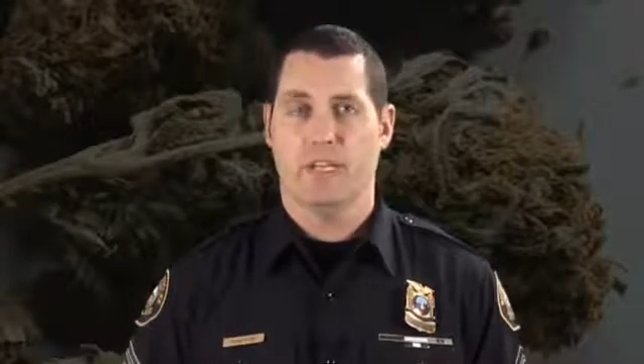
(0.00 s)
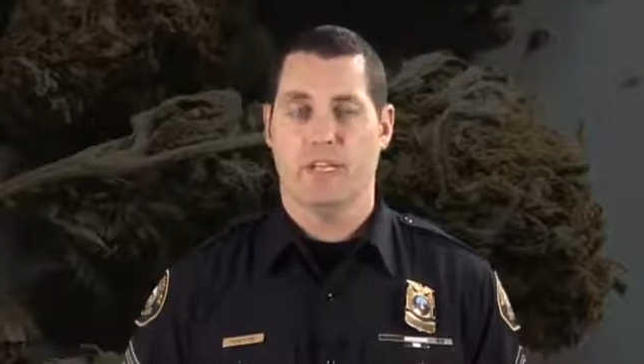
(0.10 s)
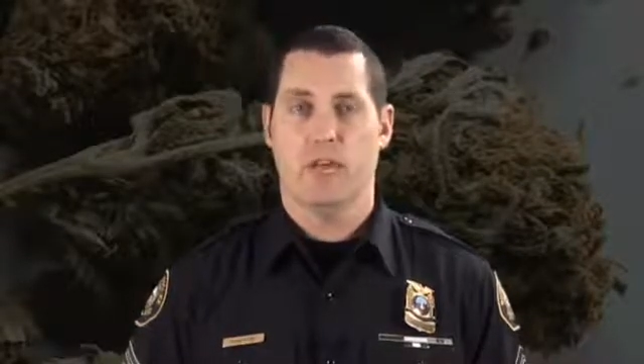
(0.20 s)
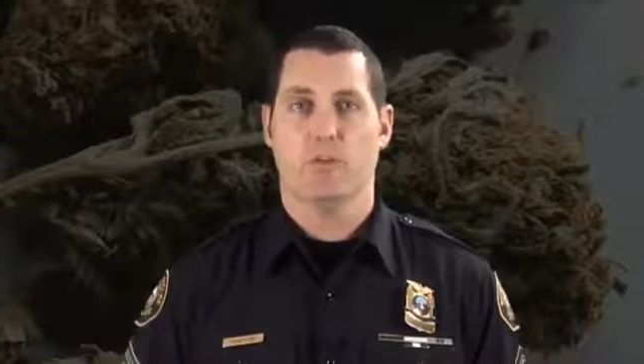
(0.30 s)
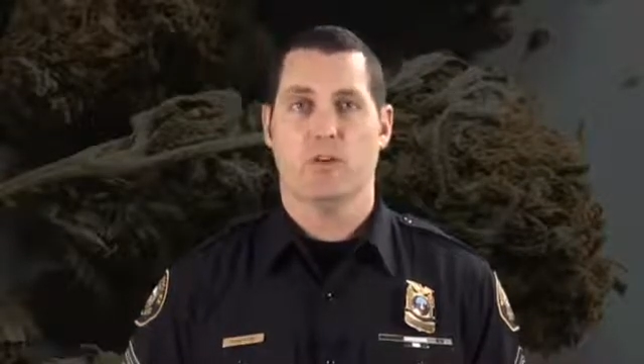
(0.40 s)

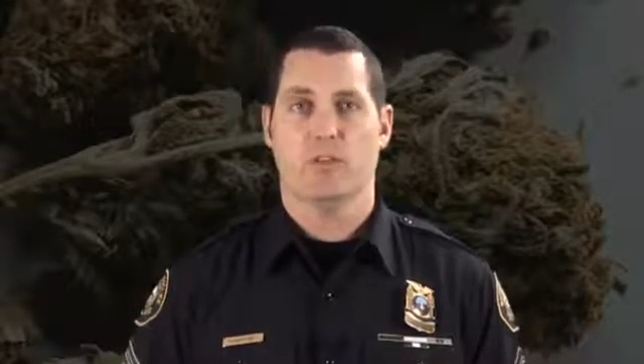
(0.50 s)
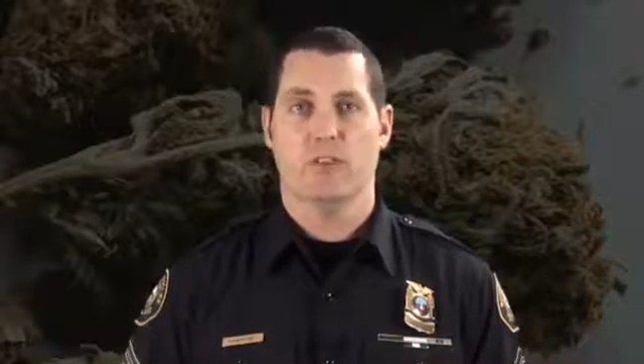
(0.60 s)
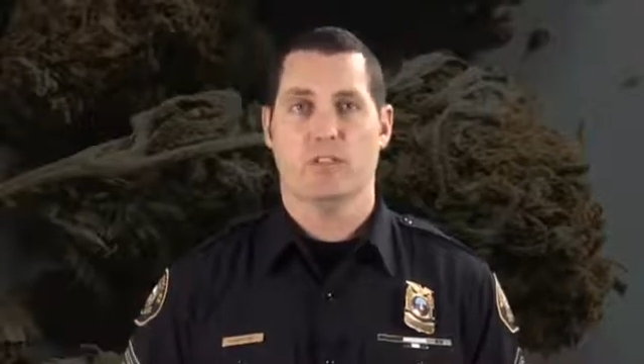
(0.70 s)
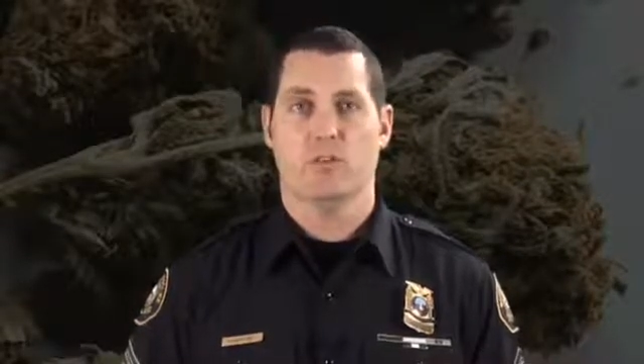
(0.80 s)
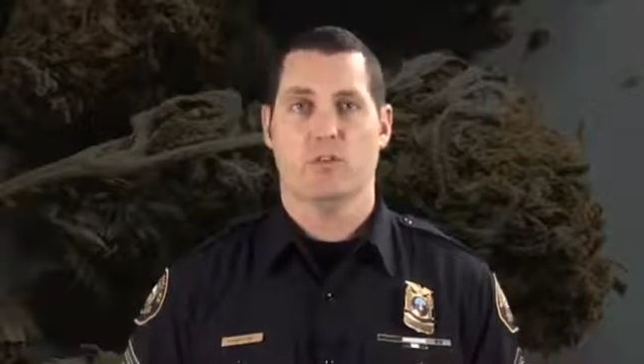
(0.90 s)
cannot be
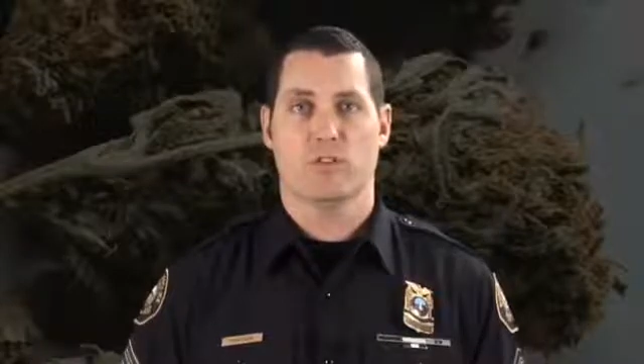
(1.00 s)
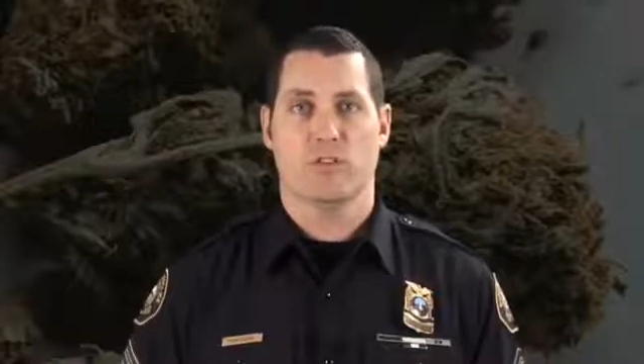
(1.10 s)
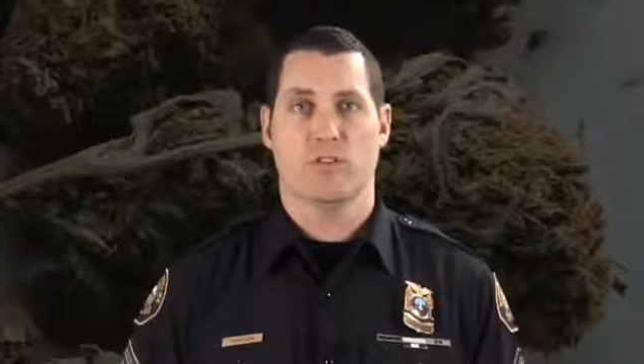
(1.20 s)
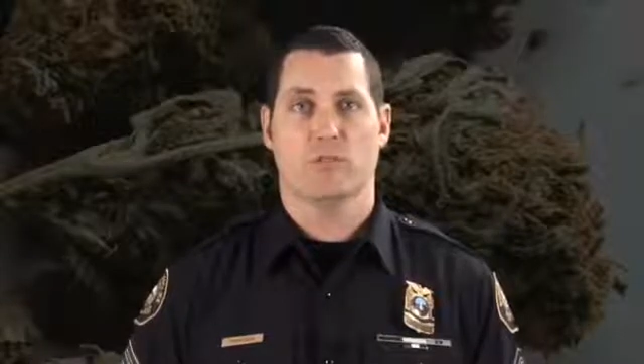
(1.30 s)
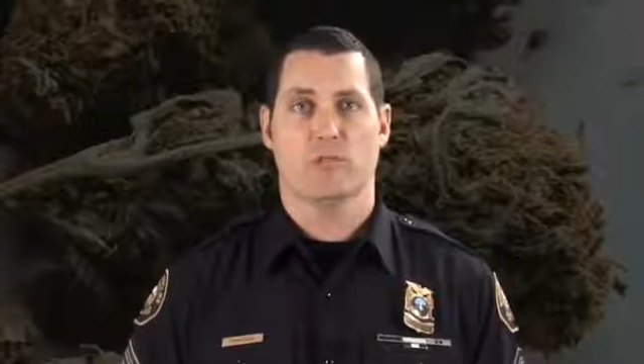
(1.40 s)
arrested or
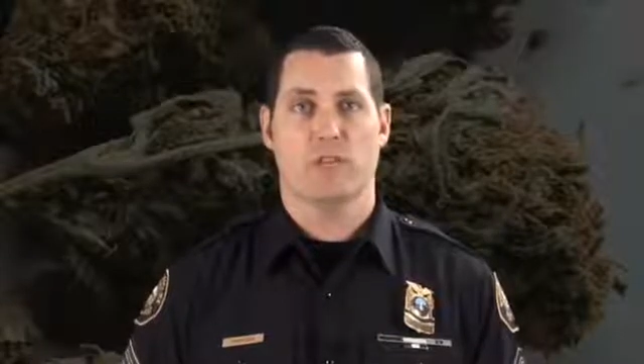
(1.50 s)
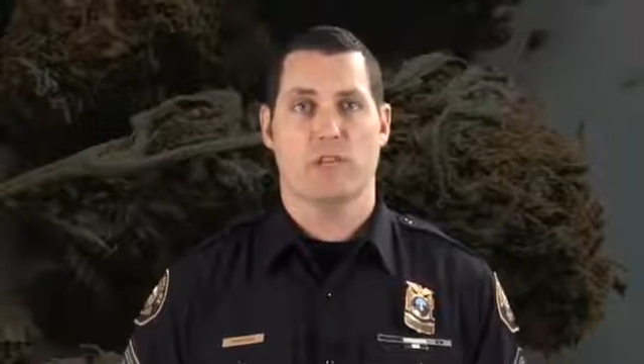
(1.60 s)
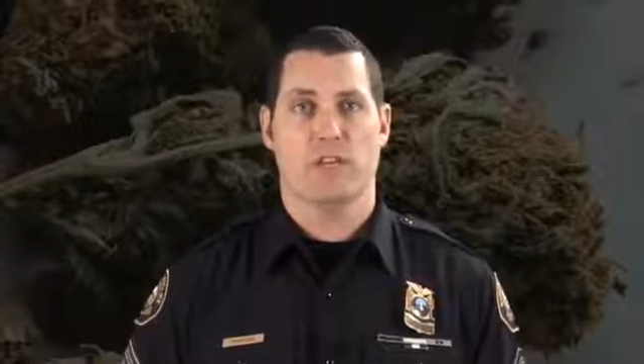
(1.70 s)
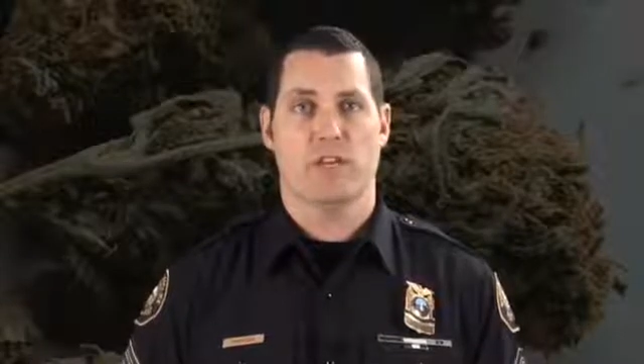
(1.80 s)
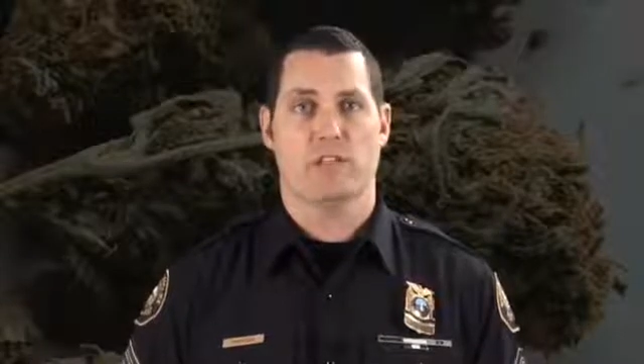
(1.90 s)
jailed for the
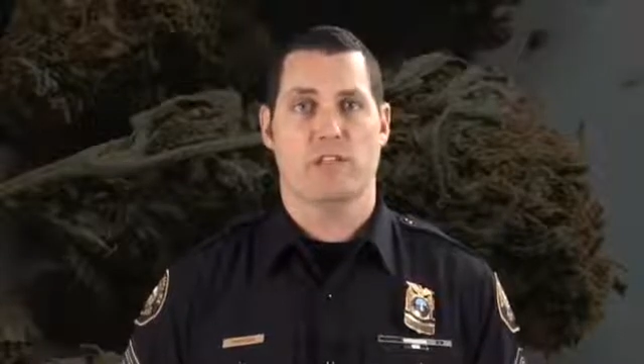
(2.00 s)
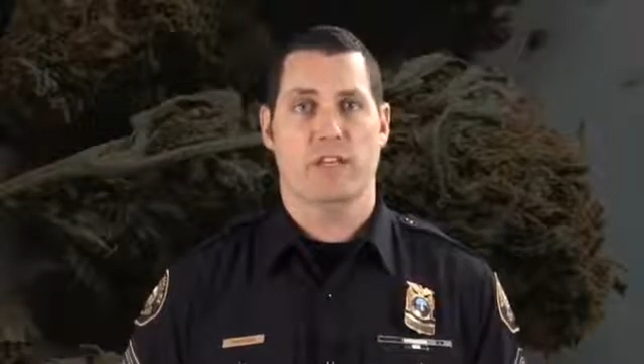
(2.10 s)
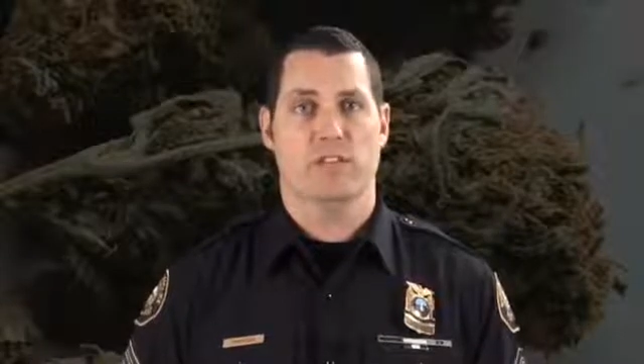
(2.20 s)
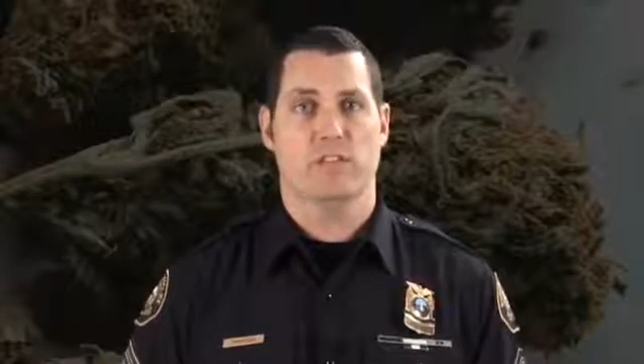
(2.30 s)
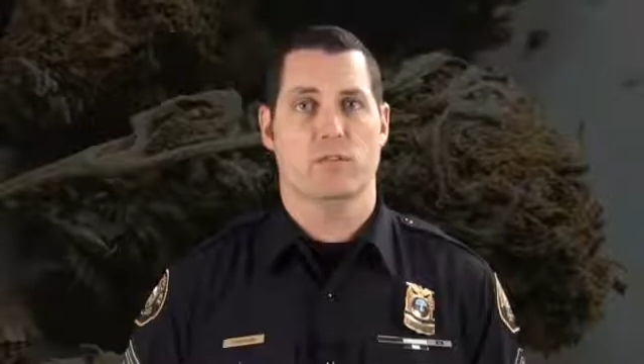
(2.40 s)
possession of
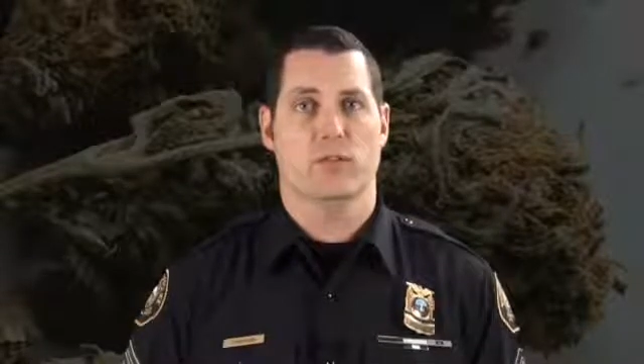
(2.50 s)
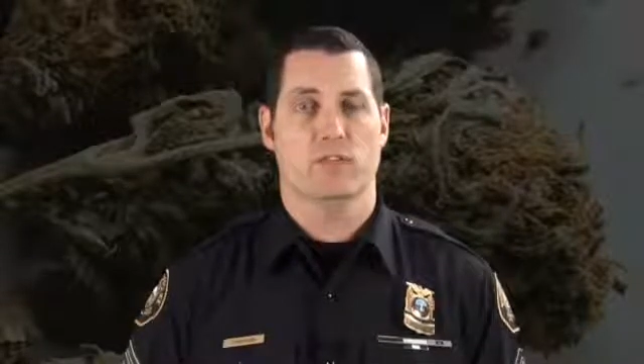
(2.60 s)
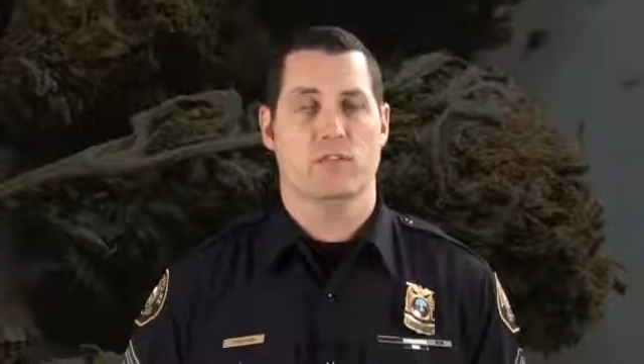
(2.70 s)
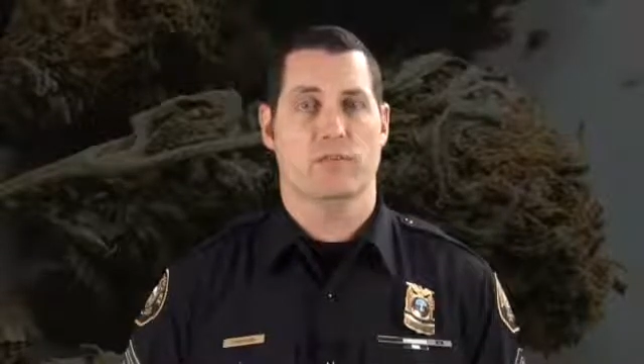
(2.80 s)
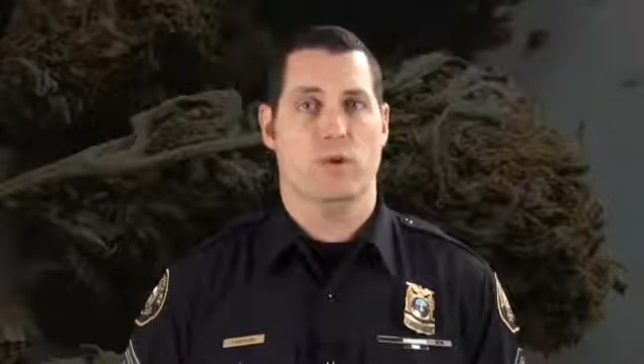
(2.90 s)
less than 1
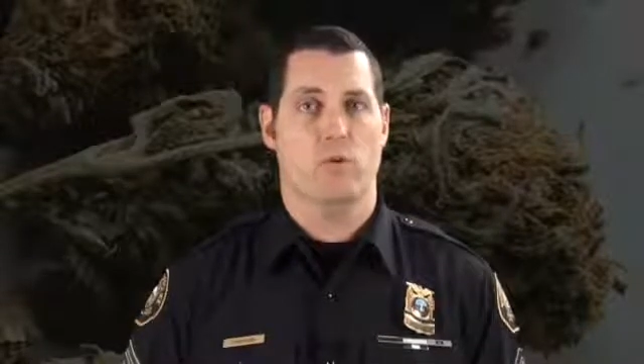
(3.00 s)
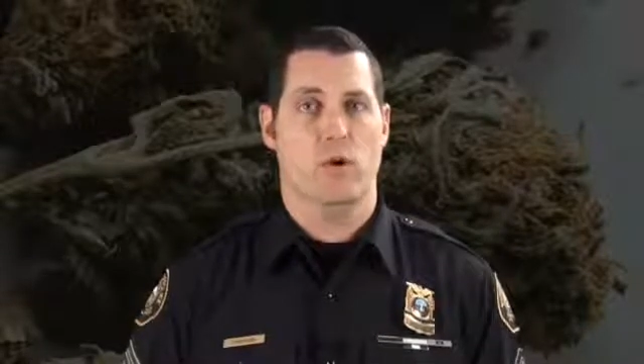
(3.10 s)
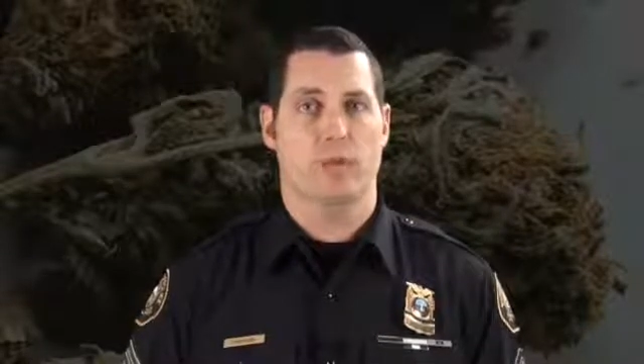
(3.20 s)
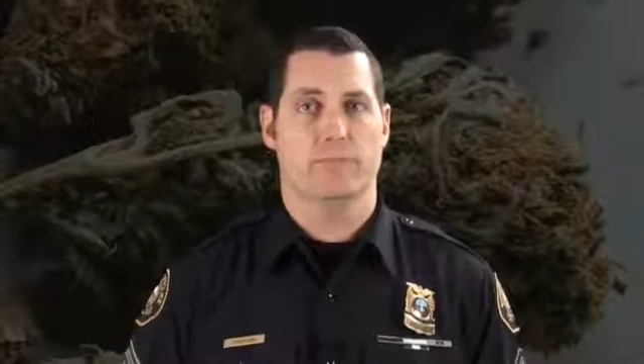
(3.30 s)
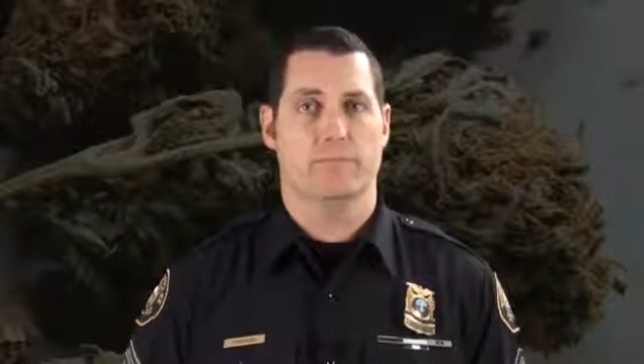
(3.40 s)
ounce of
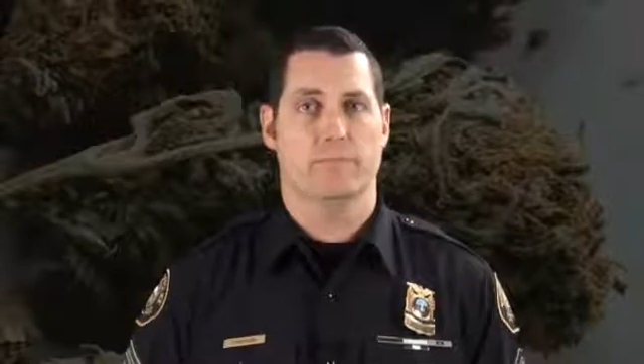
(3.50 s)
marijuana.